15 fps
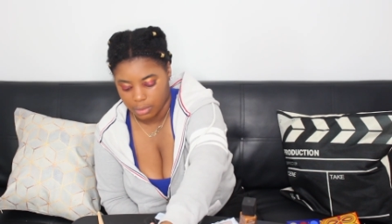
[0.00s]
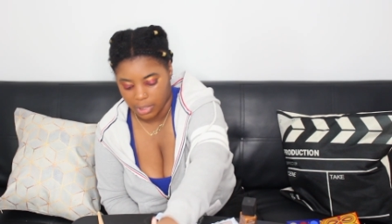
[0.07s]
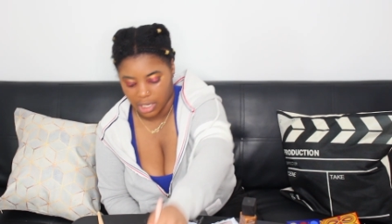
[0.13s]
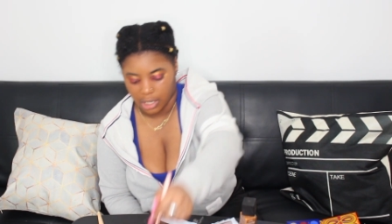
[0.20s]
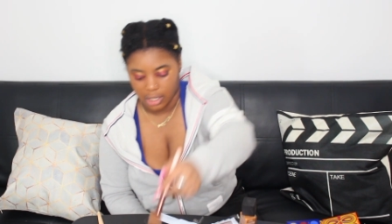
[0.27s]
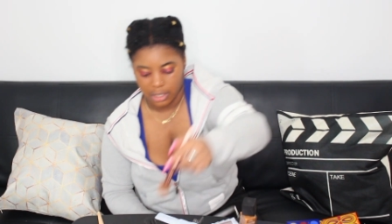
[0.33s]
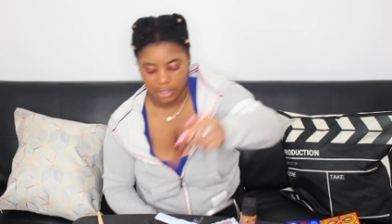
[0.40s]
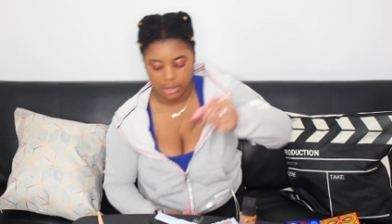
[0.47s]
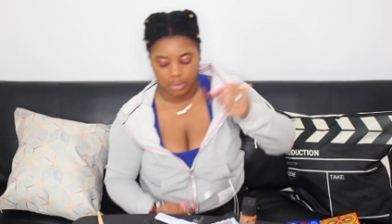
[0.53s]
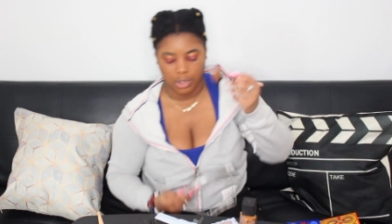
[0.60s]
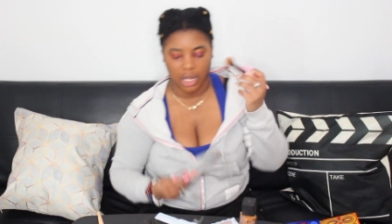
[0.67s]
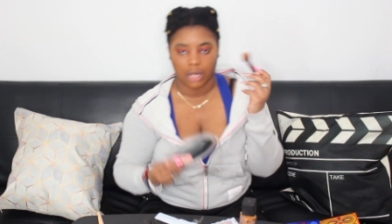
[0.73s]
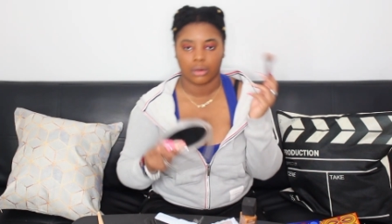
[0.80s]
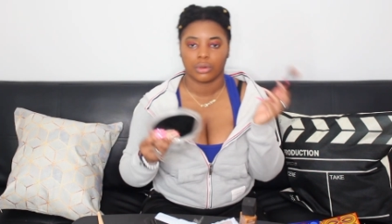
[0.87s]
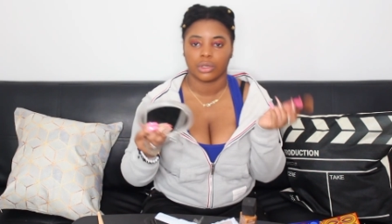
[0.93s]
on my eye, but
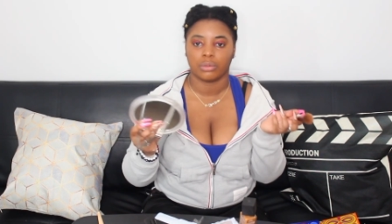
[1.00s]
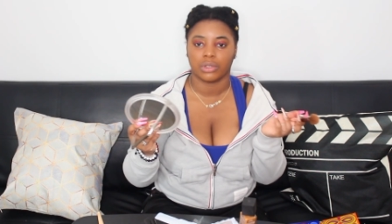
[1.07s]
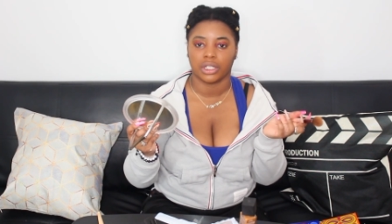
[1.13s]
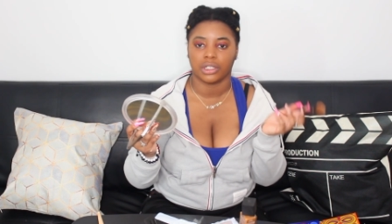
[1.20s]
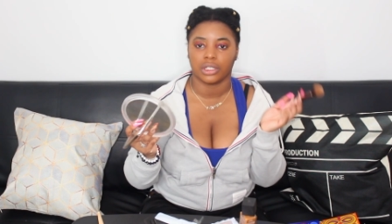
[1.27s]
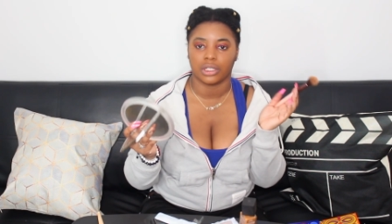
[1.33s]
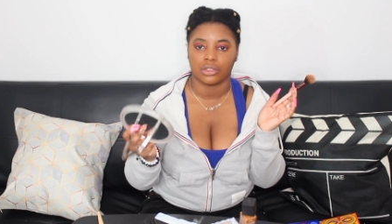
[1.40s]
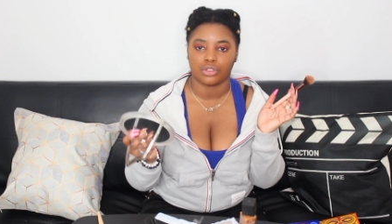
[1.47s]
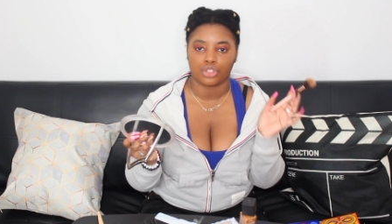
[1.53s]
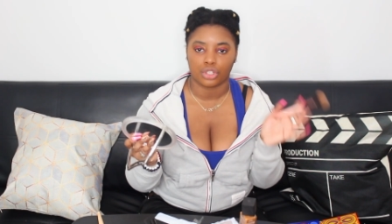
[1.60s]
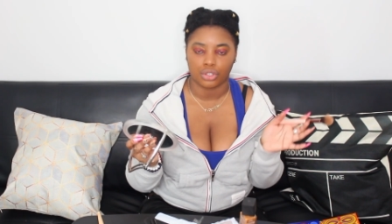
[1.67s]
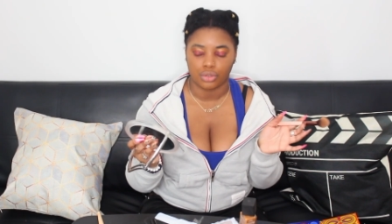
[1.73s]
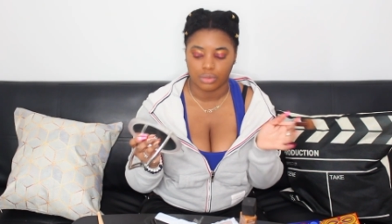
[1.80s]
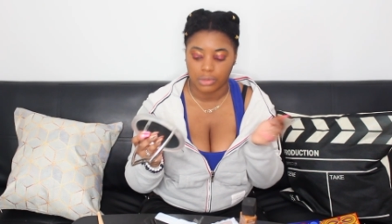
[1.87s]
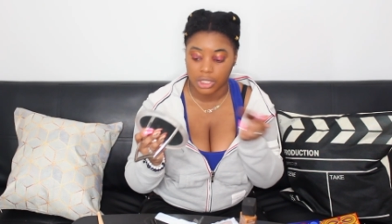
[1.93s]
I don't want to blend it
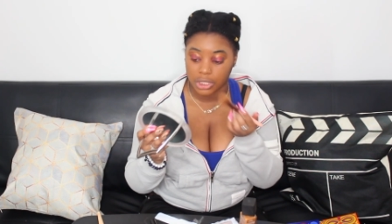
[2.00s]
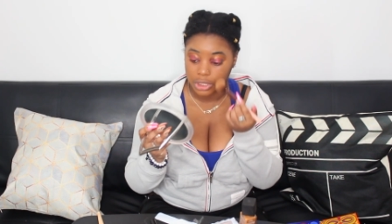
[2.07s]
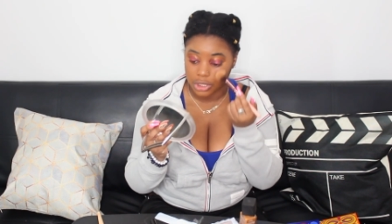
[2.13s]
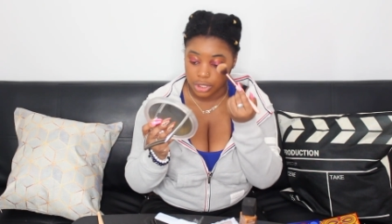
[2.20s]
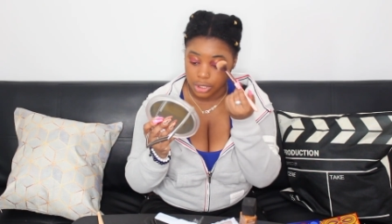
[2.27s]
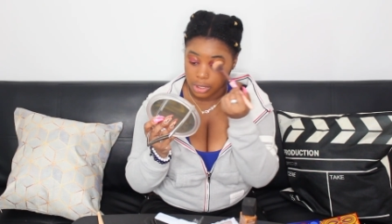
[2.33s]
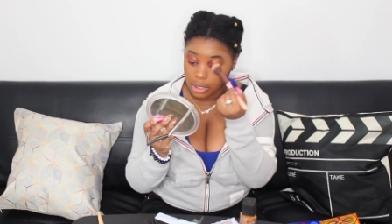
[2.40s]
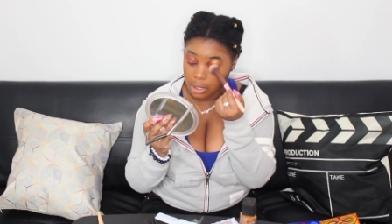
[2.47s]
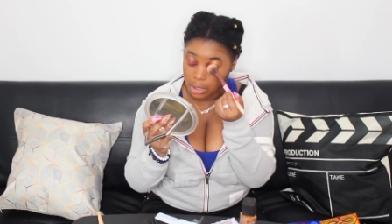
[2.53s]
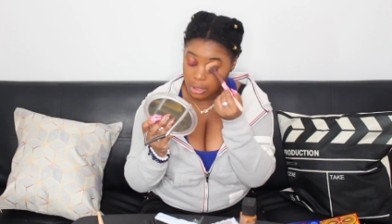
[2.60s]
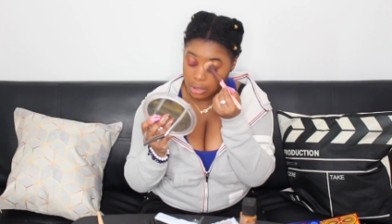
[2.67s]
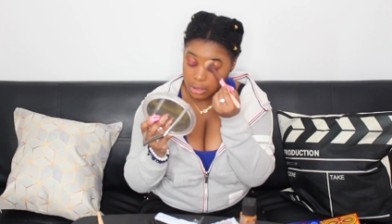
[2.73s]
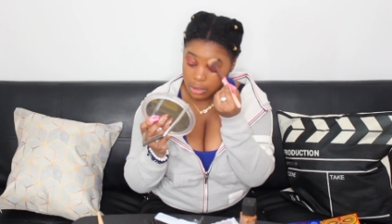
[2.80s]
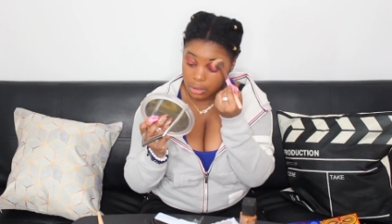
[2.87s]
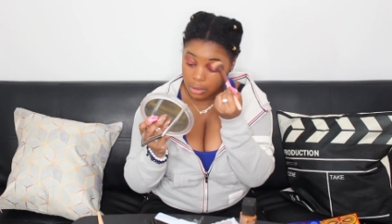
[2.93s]
too much.
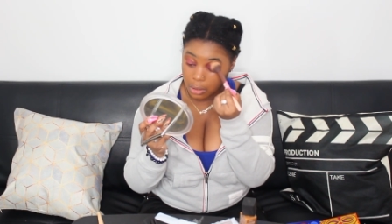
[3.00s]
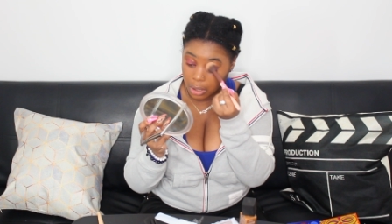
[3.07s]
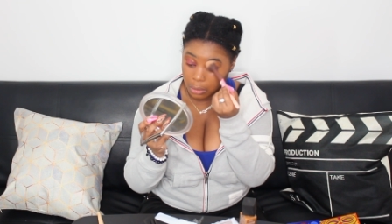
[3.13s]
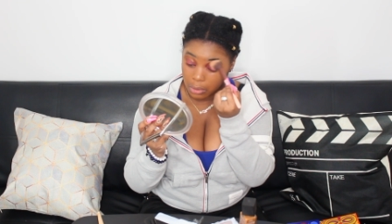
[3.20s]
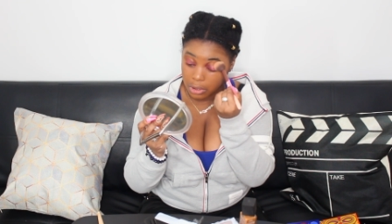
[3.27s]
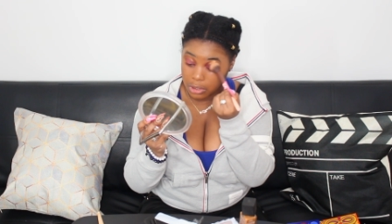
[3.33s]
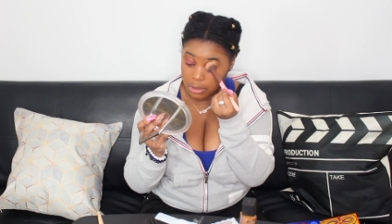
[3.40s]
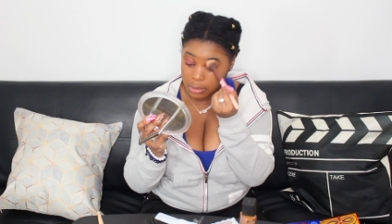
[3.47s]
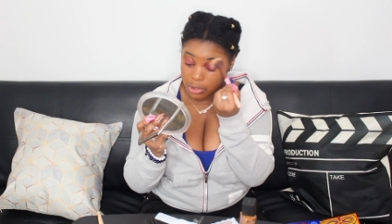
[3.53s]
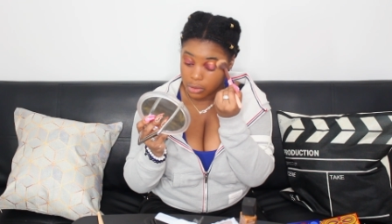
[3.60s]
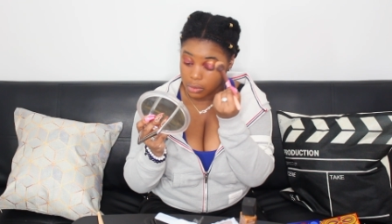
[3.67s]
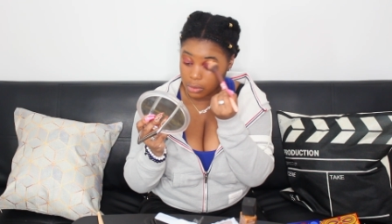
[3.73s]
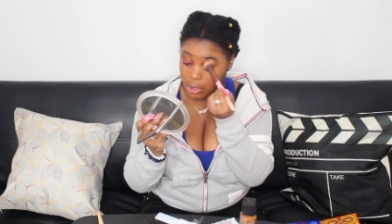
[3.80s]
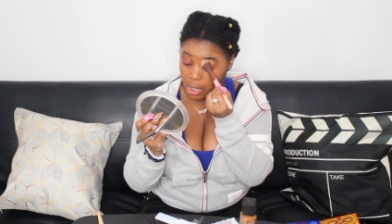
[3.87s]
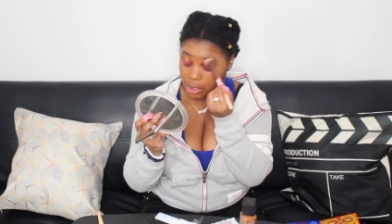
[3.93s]
So I don't want it to be
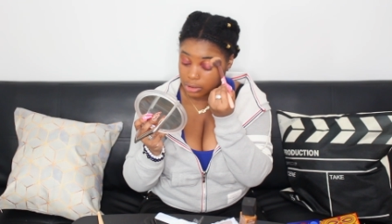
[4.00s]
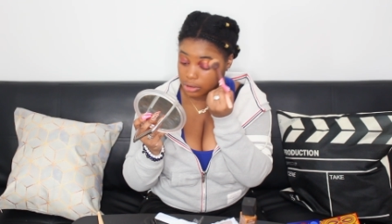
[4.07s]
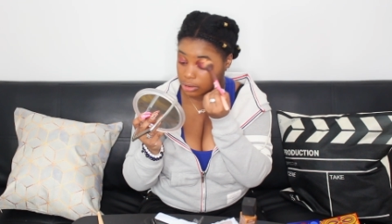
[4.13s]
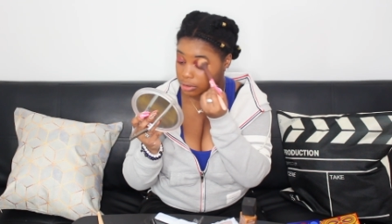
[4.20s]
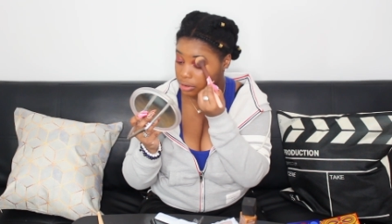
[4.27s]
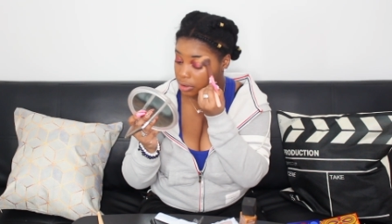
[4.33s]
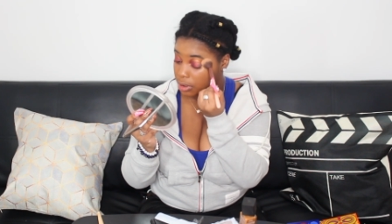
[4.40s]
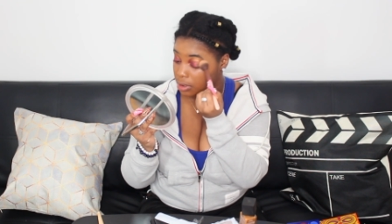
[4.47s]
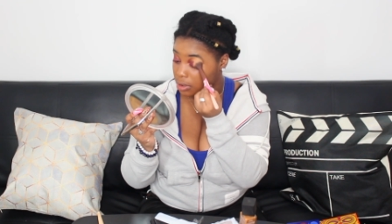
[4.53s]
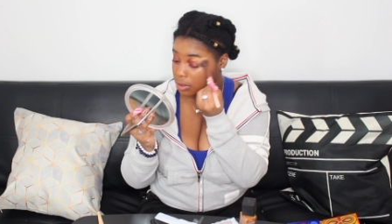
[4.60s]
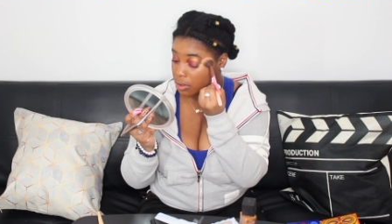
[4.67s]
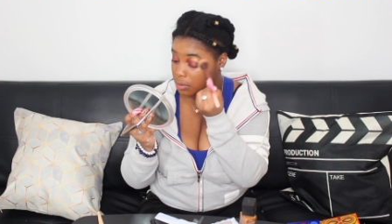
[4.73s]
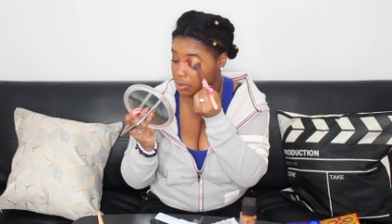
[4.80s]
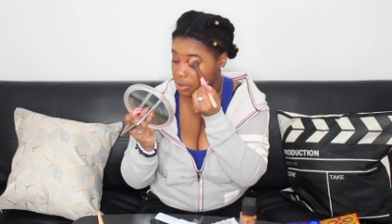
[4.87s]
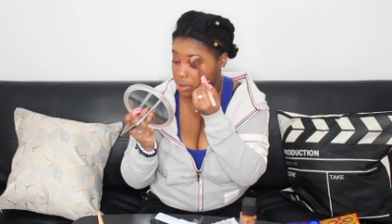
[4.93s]
too concentrated.
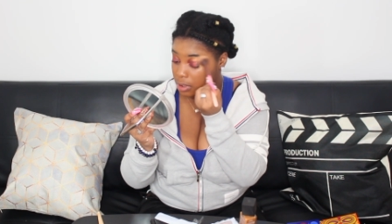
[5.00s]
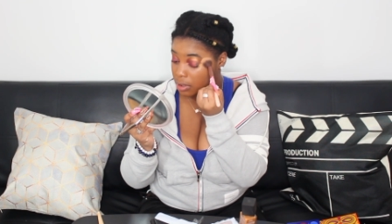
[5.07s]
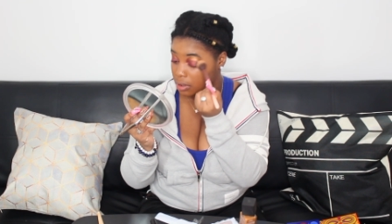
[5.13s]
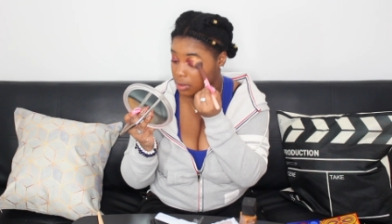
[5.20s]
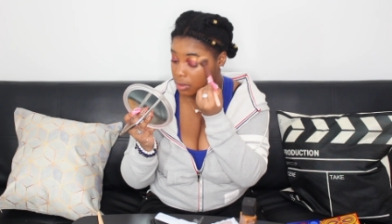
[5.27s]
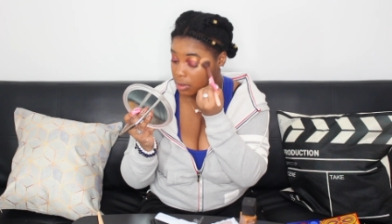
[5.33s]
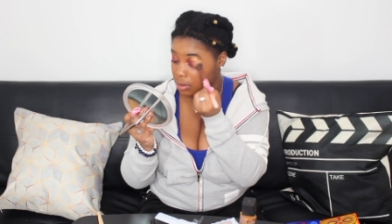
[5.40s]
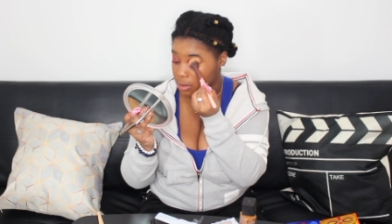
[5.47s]
So I'm just gonna,